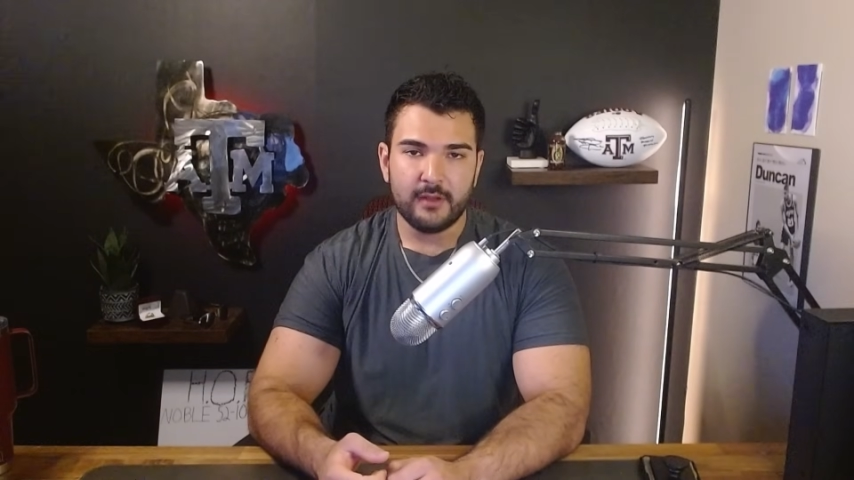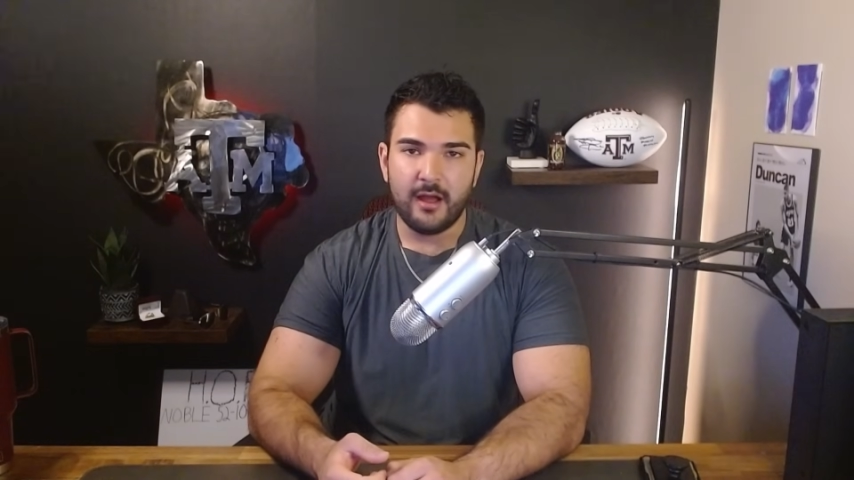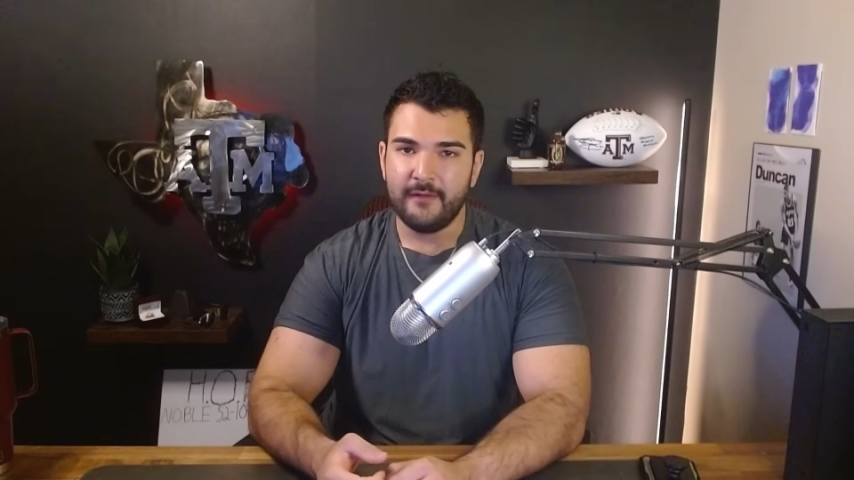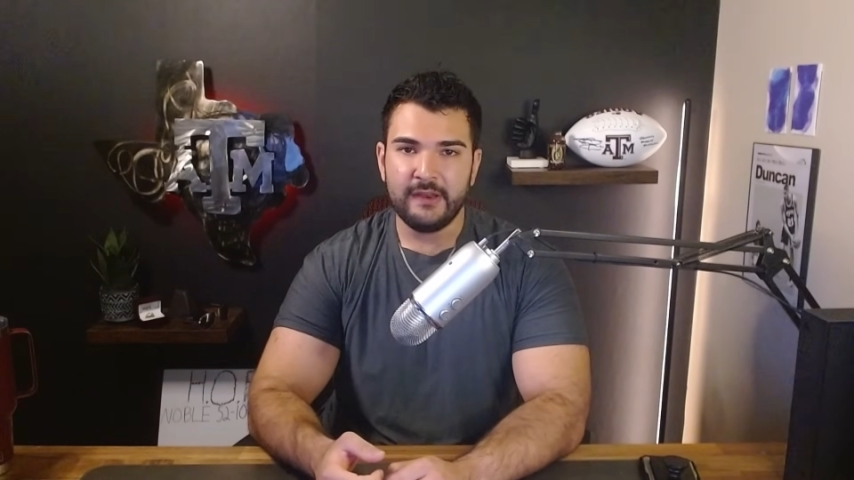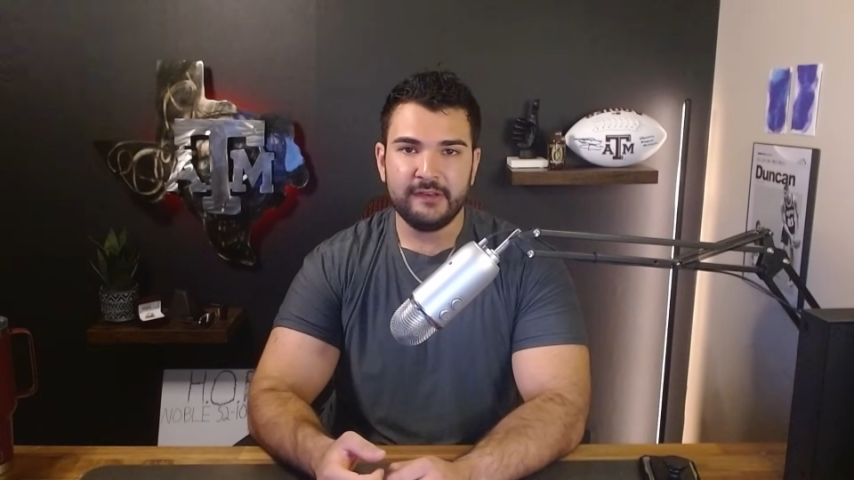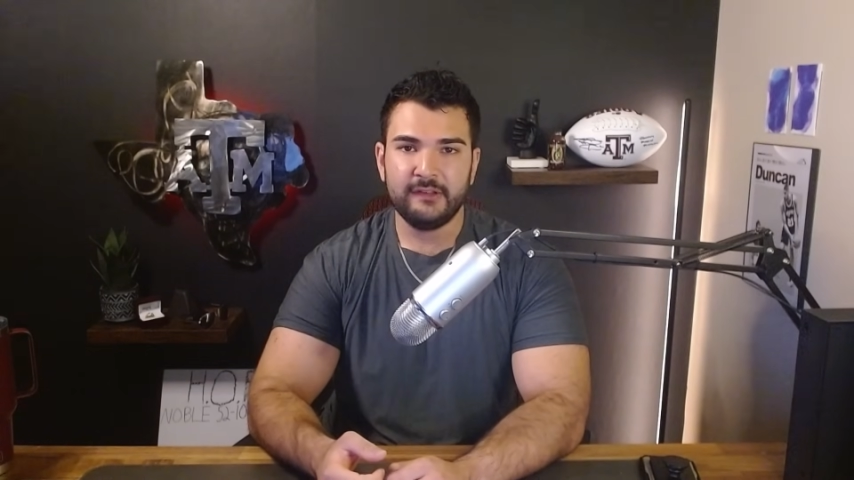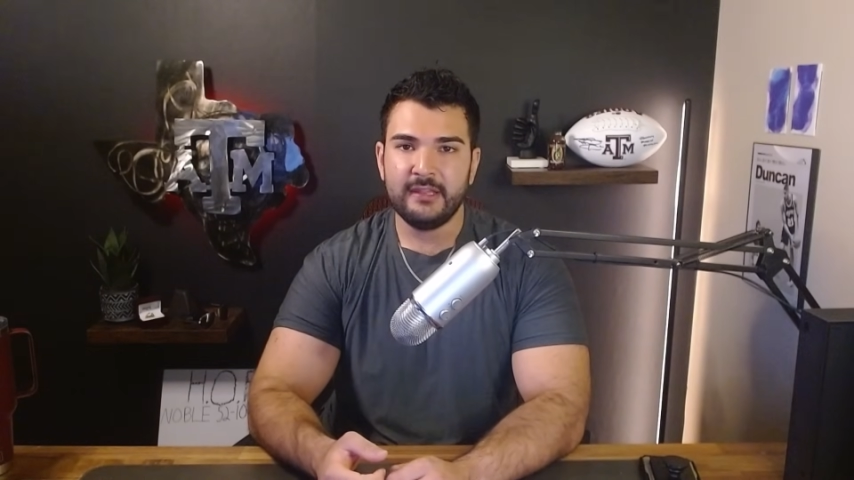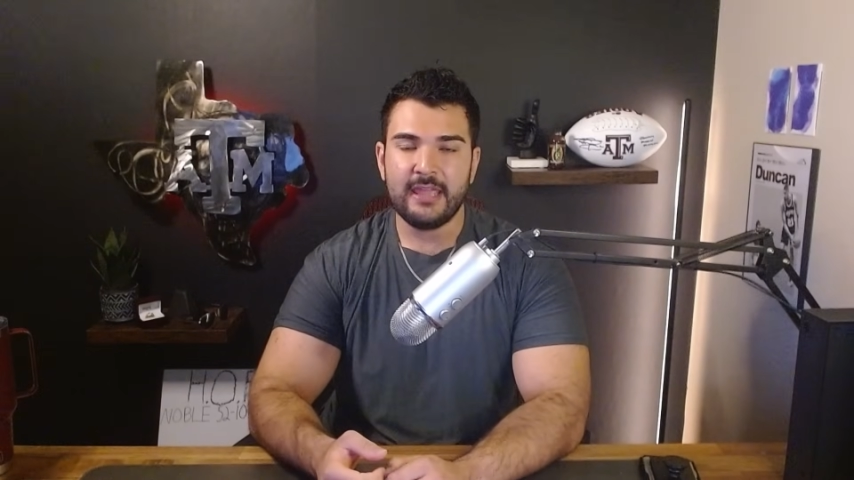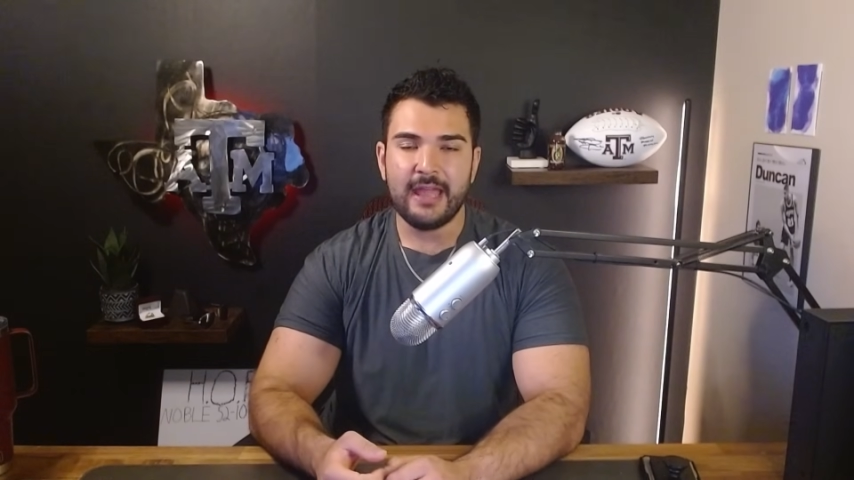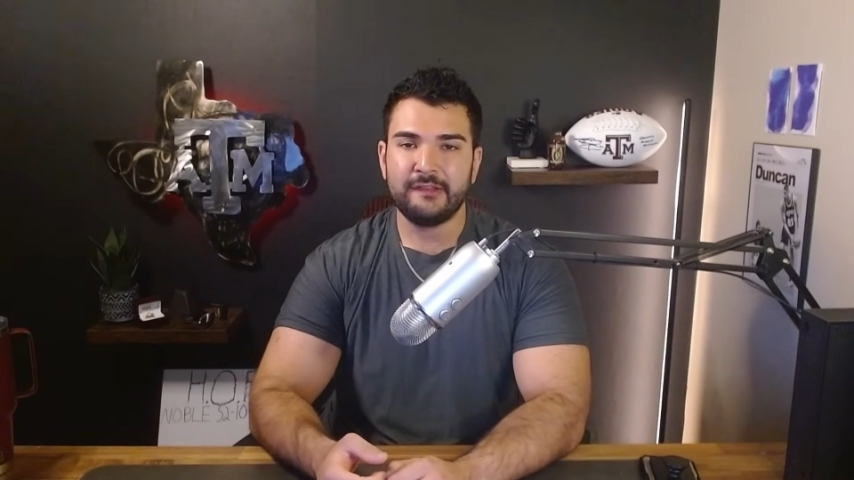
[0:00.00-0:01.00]

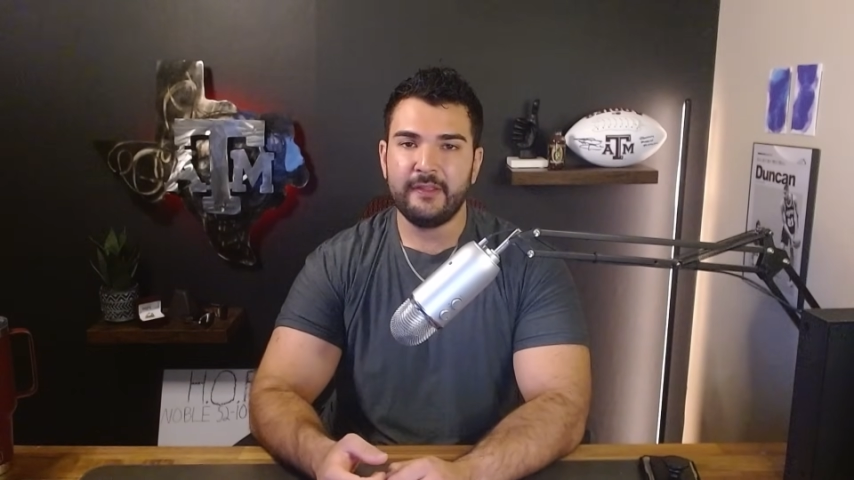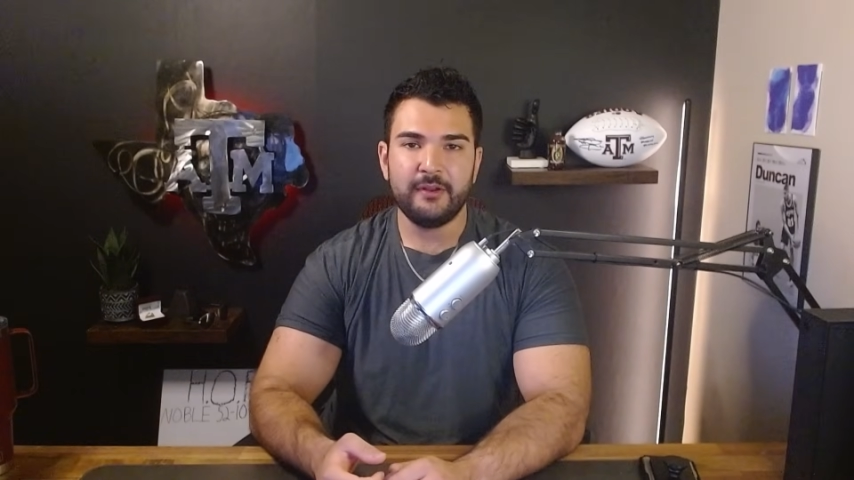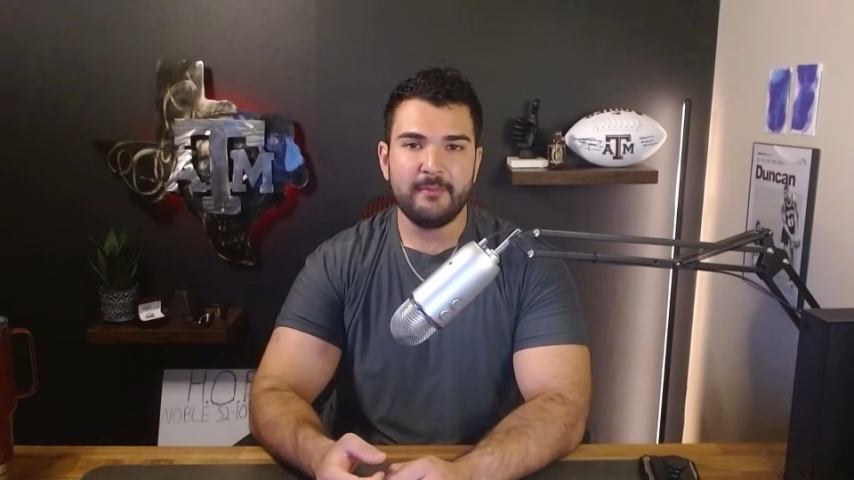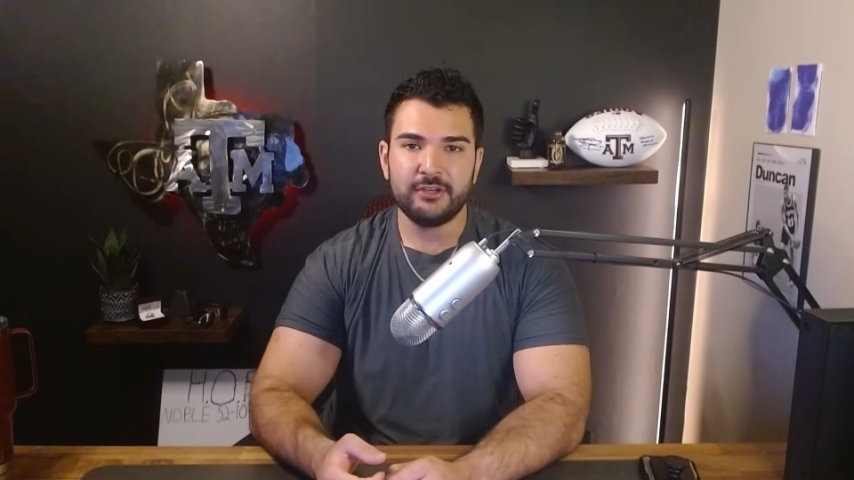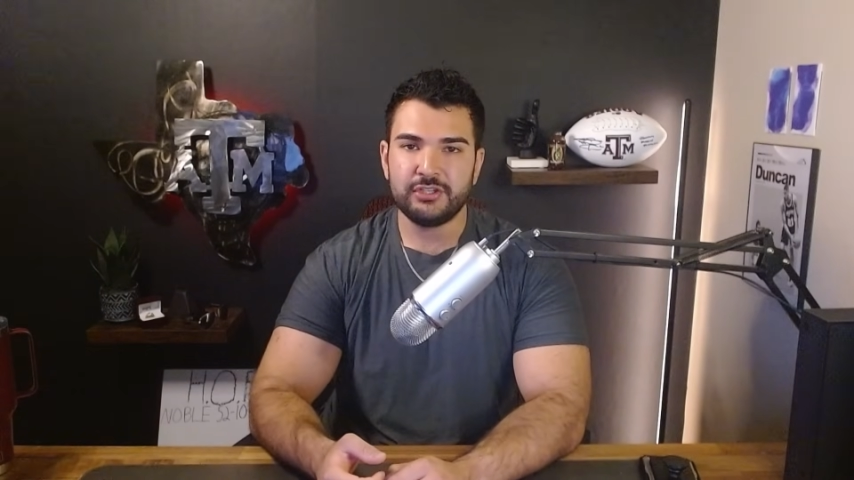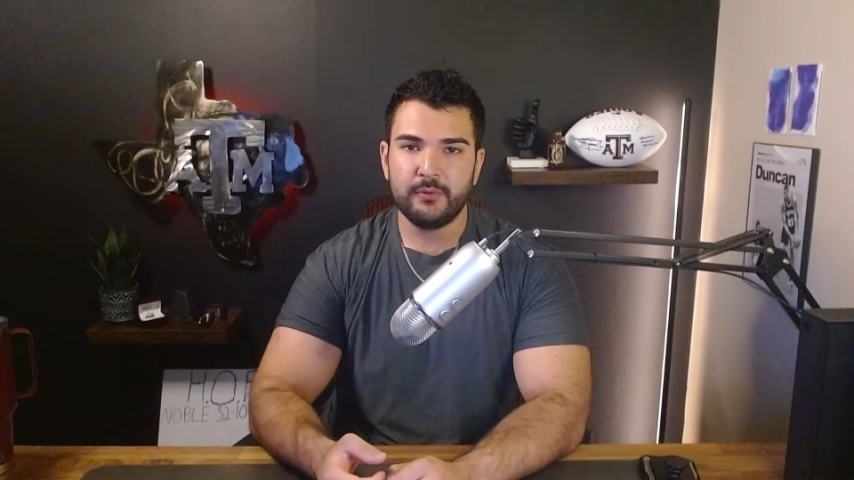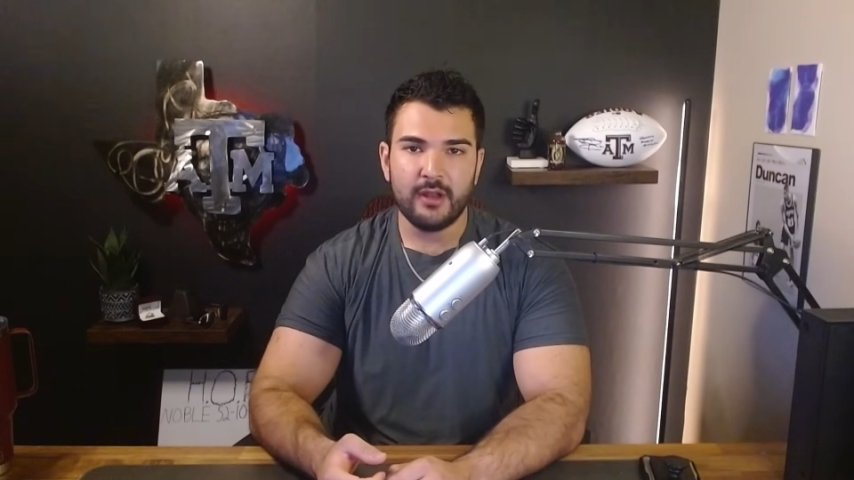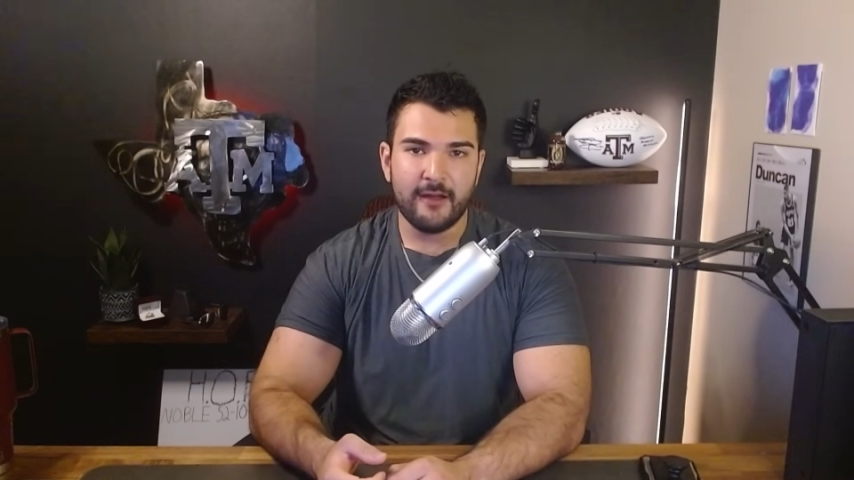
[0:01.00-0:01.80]
Obviously, he adds another dimension to an